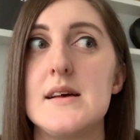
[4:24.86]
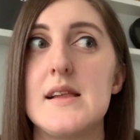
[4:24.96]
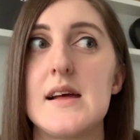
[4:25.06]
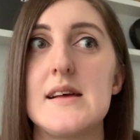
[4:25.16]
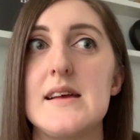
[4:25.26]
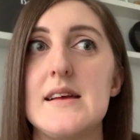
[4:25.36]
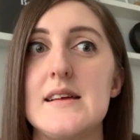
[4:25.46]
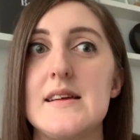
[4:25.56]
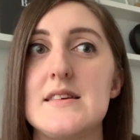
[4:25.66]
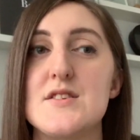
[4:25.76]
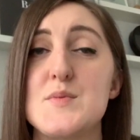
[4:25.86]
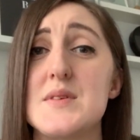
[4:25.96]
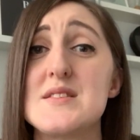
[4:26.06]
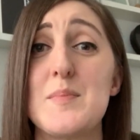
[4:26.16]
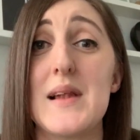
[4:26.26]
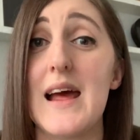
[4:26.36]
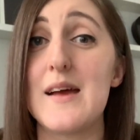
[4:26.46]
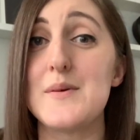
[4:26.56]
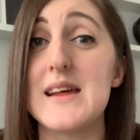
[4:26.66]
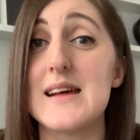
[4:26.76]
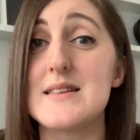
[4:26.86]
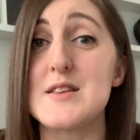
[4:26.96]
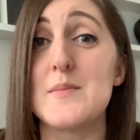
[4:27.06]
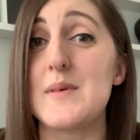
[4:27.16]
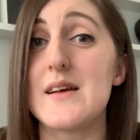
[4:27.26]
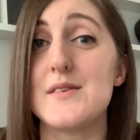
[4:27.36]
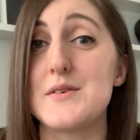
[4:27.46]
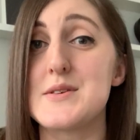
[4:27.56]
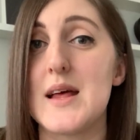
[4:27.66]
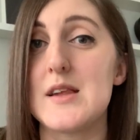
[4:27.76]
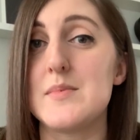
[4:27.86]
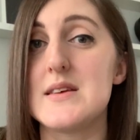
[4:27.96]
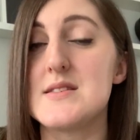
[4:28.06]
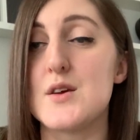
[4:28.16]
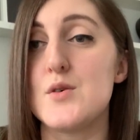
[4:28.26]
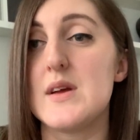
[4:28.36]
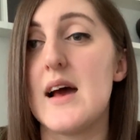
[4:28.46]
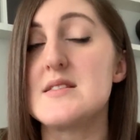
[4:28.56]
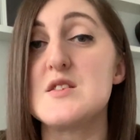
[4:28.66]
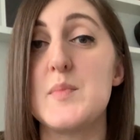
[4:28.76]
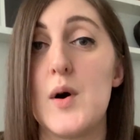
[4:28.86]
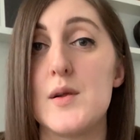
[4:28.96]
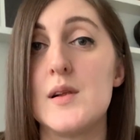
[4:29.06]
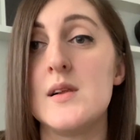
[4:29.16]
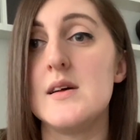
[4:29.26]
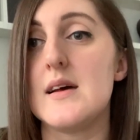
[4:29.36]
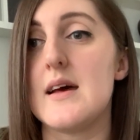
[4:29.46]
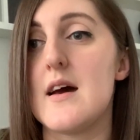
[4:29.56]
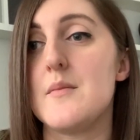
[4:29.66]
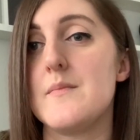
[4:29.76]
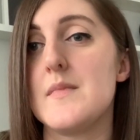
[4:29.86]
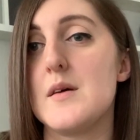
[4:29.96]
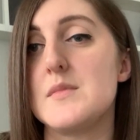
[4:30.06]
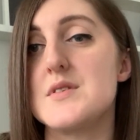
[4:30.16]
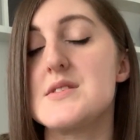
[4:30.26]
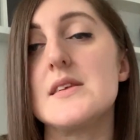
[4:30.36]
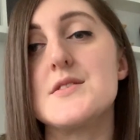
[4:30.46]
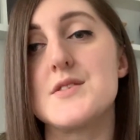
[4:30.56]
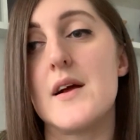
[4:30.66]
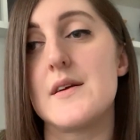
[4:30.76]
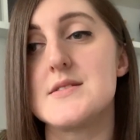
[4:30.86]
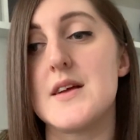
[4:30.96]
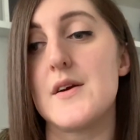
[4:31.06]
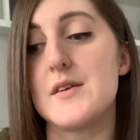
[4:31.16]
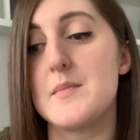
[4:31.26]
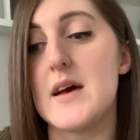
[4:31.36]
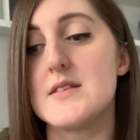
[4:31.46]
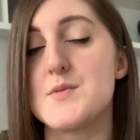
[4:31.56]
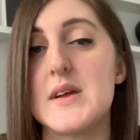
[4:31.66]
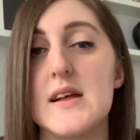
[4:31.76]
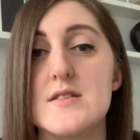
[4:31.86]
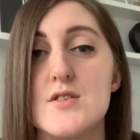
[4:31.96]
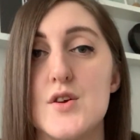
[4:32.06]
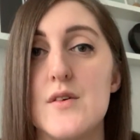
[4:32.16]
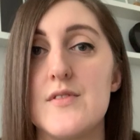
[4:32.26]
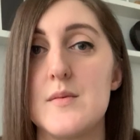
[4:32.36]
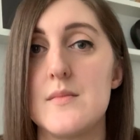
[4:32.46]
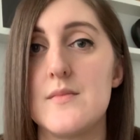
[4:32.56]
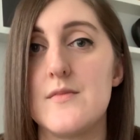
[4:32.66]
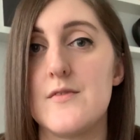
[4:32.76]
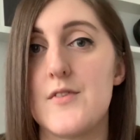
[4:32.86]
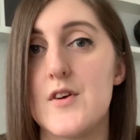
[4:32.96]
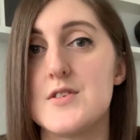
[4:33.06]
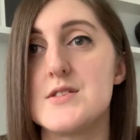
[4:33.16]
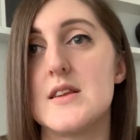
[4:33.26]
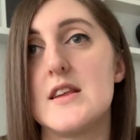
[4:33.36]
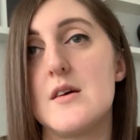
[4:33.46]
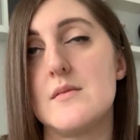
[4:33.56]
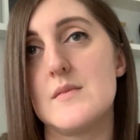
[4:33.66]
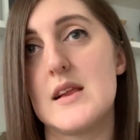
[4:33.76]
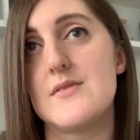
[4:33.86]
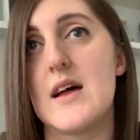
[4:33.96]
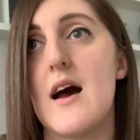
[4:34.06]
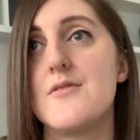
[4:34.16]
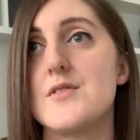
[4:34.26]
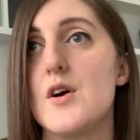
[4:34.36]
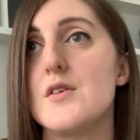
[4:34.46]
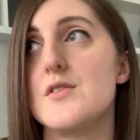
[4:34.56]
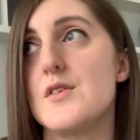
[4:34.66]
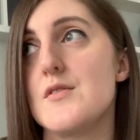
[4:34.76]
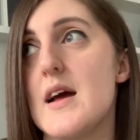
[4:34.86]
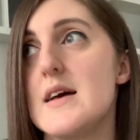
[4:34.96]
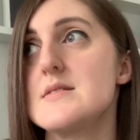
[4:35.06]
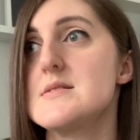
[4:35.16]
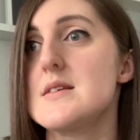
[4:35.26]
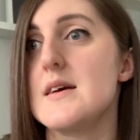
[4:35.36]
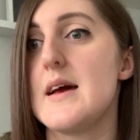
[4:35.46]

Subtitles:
Like, he just wants to play when he gets up, like, understandably so. He has his bottle, and we're still staggering the meds, where he gets 2 of them first, and then we leave it half an hour to do the rest.